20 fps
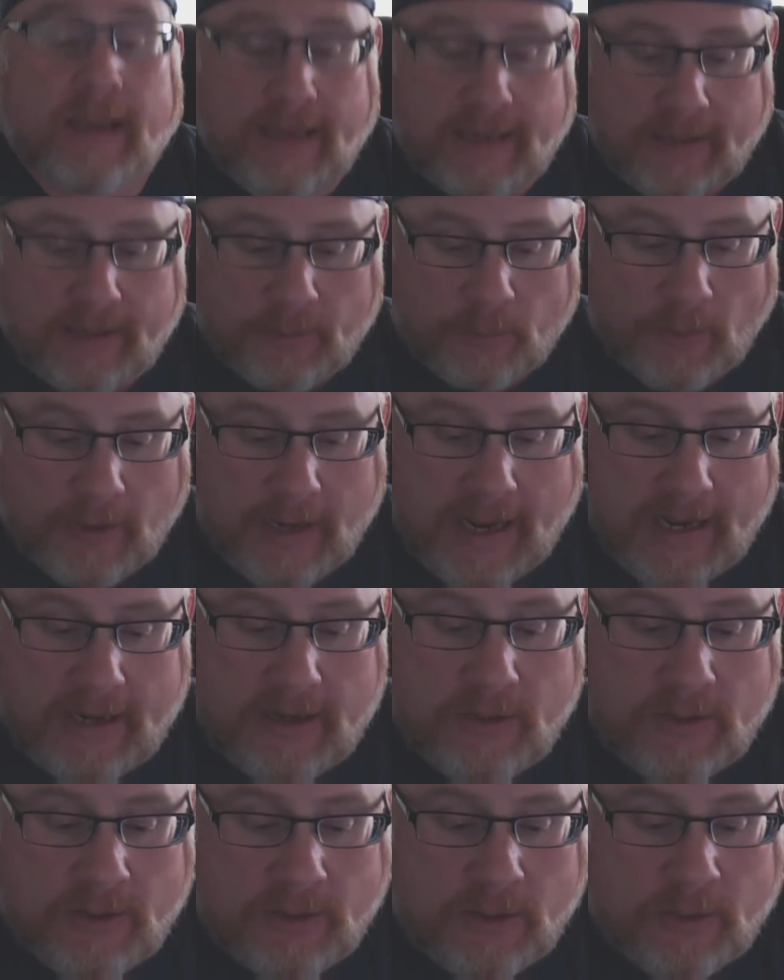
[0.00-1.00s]
And what I
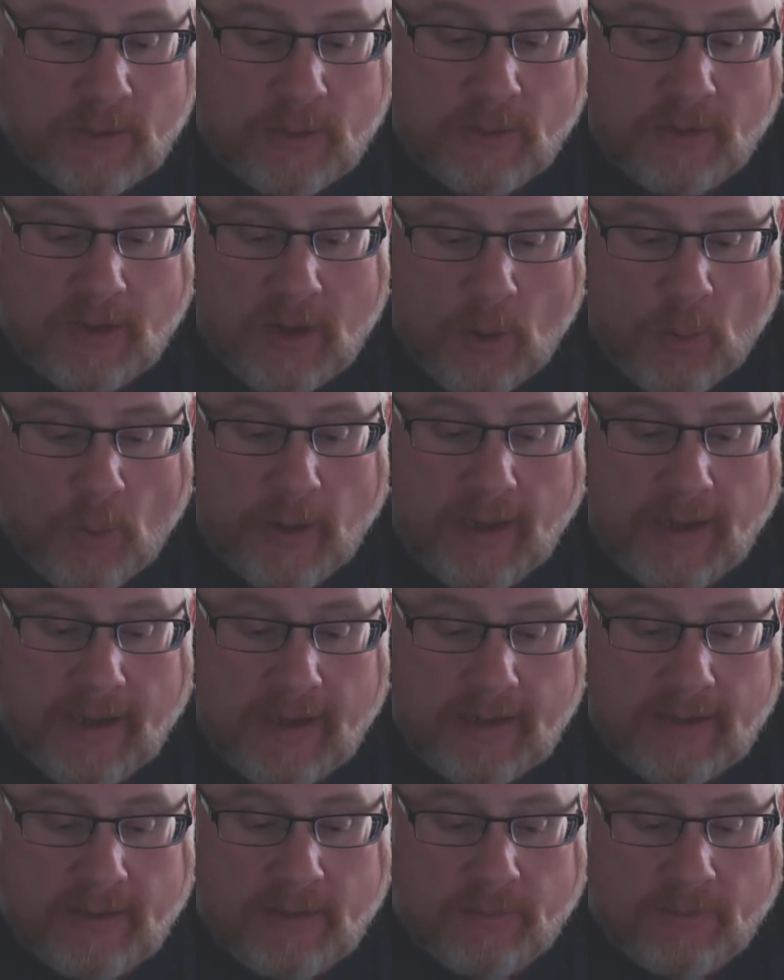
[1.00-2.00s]
knew going
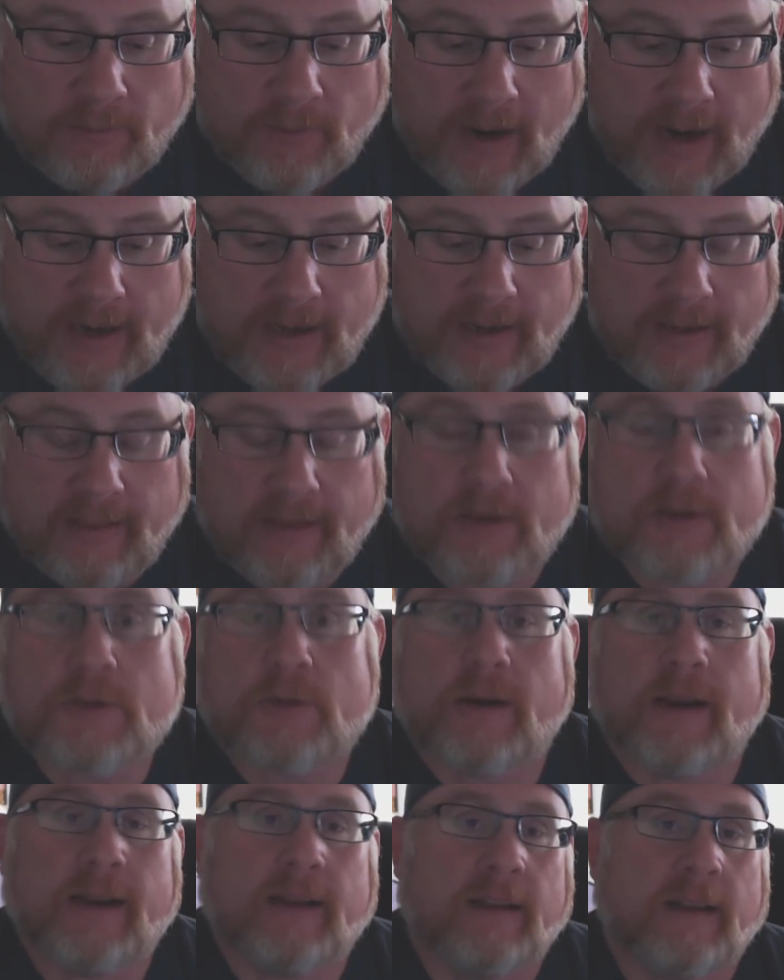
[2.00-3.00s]
in right at the
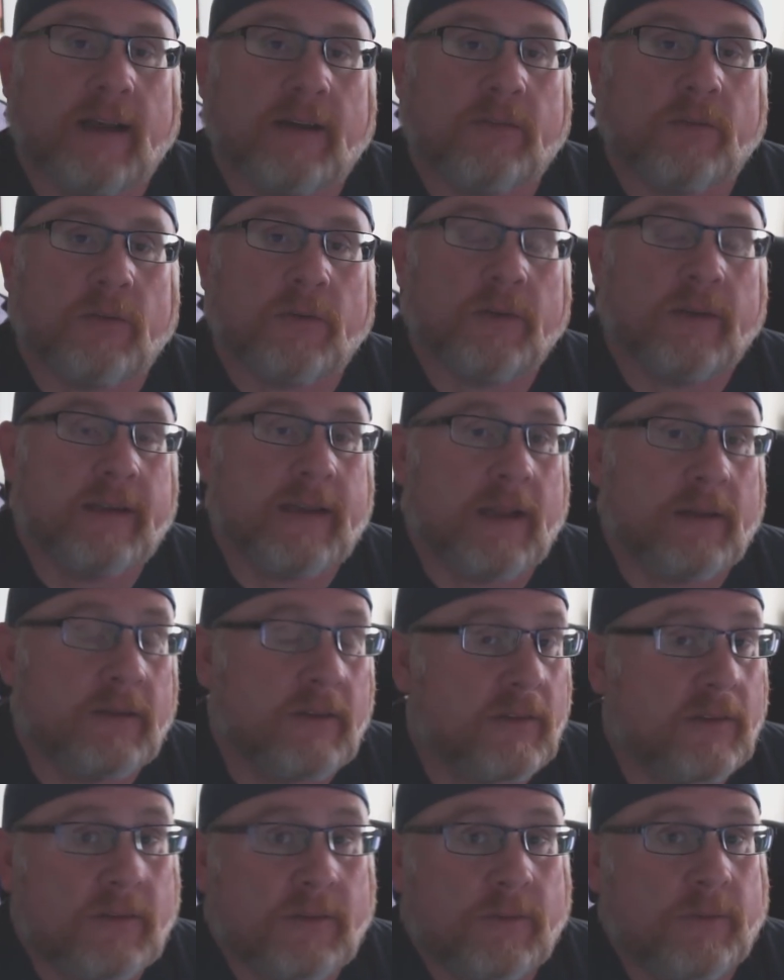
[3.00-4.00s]
trade level, and not
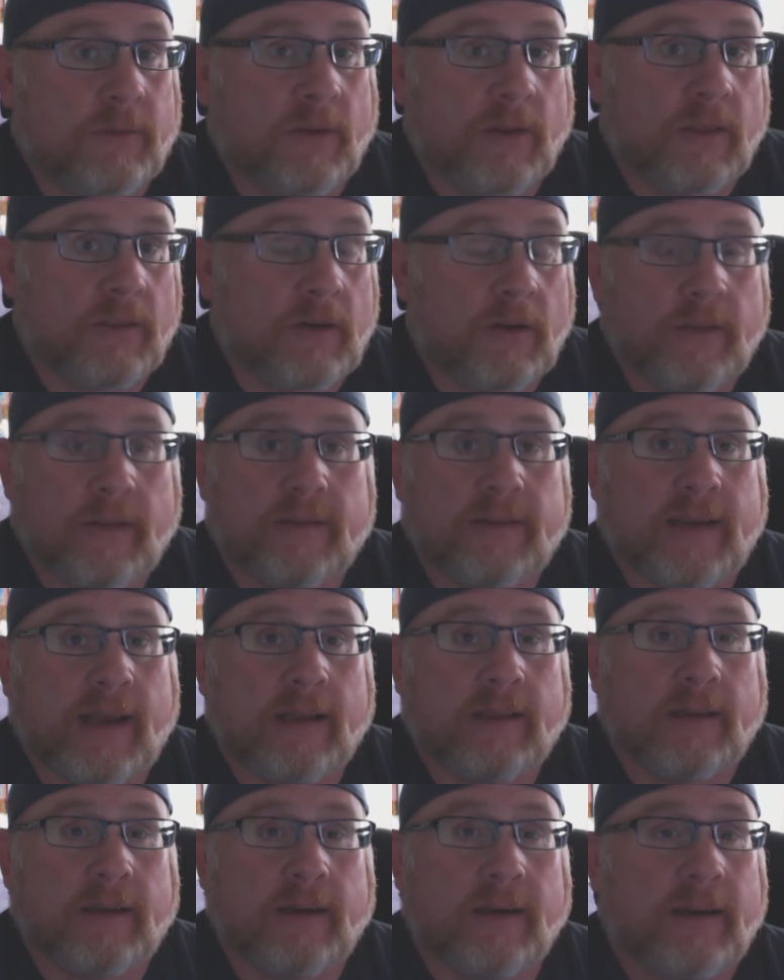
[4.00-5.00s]
just going to throw this
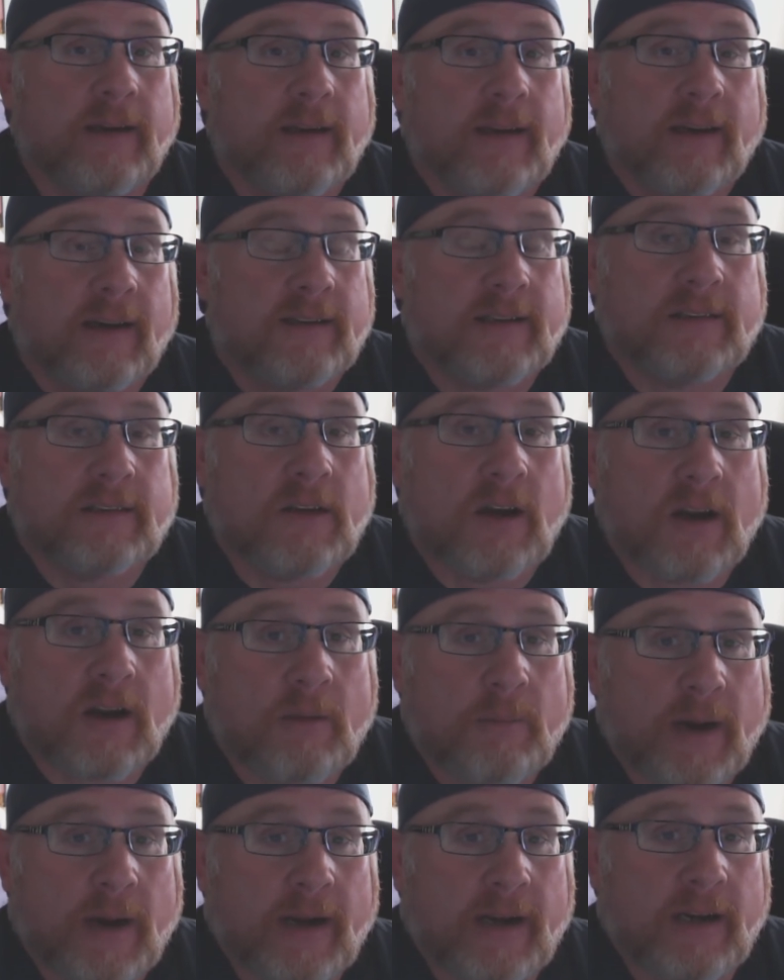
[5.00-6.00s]
out there because I talk
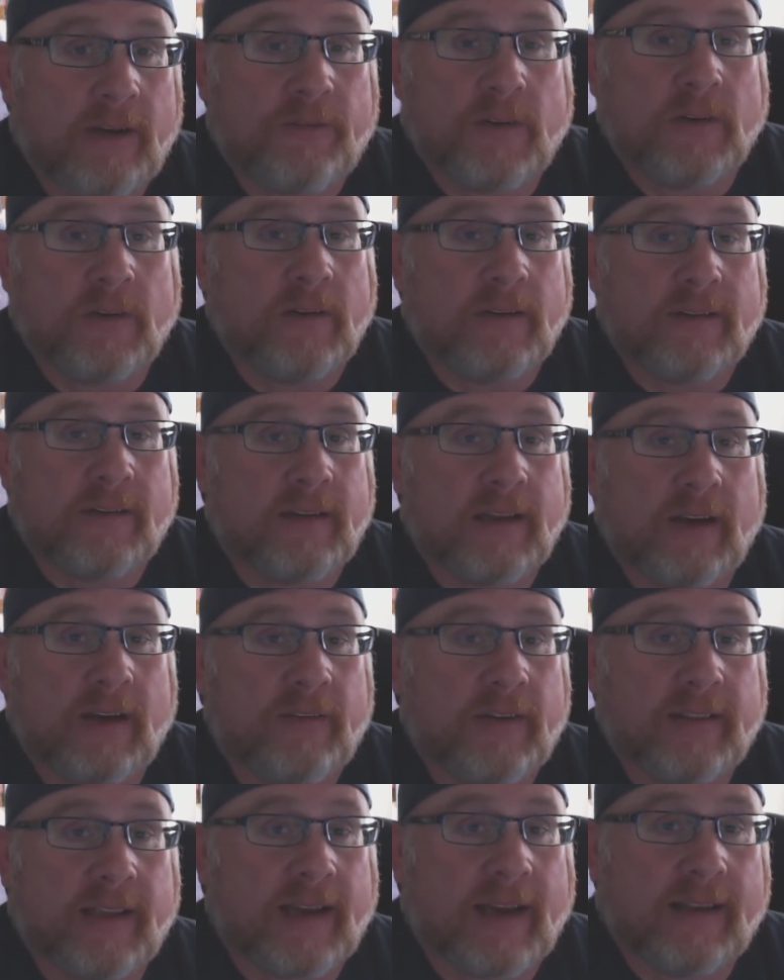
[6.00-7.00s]
about it if you listen to
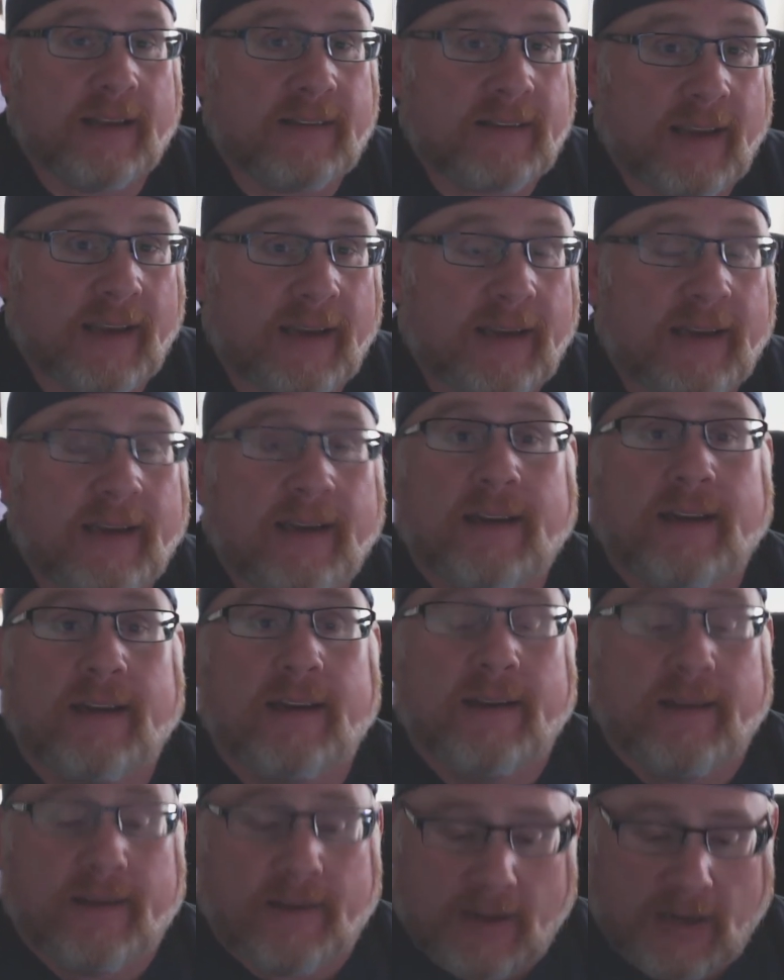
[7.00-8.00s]
everything I say,
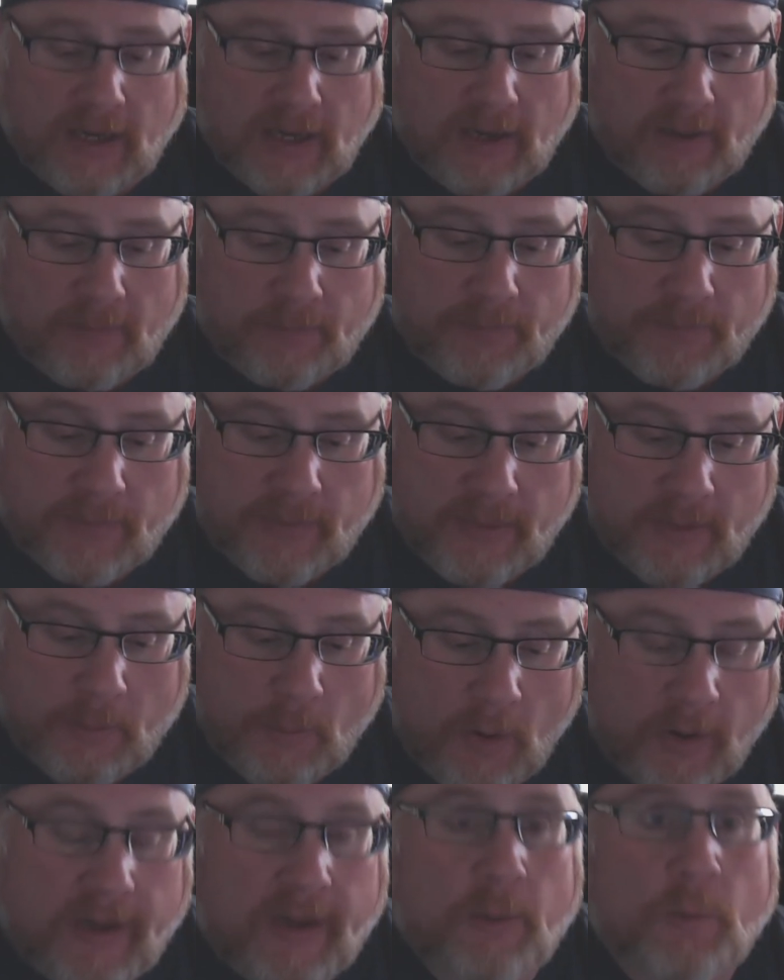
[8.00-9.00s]
the
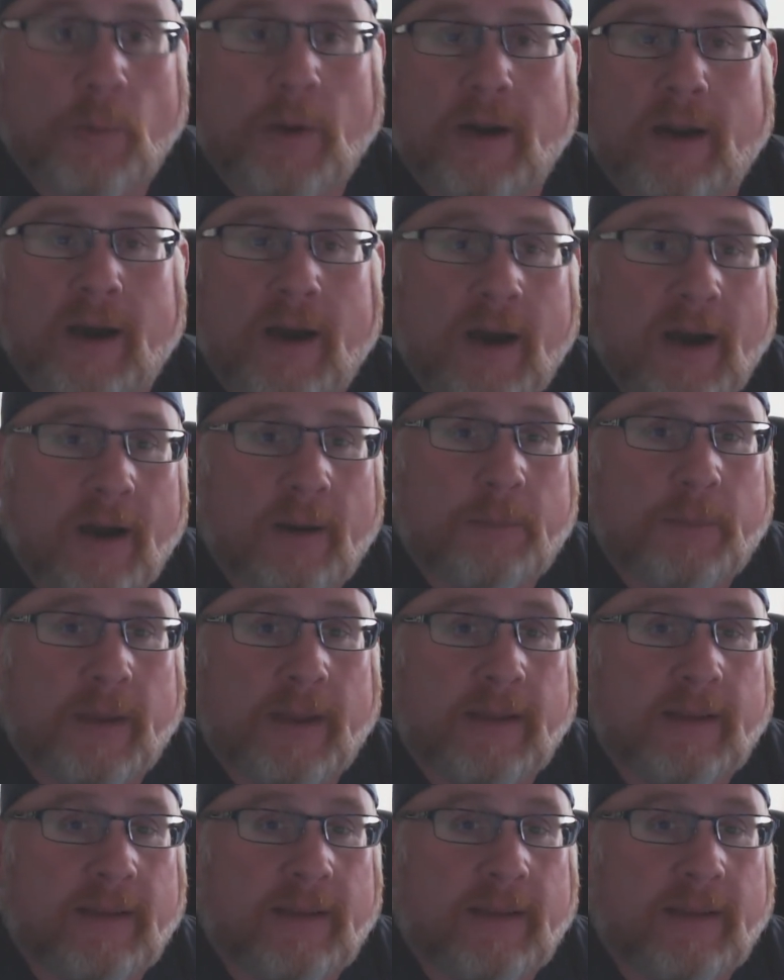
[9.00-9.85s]
market went up at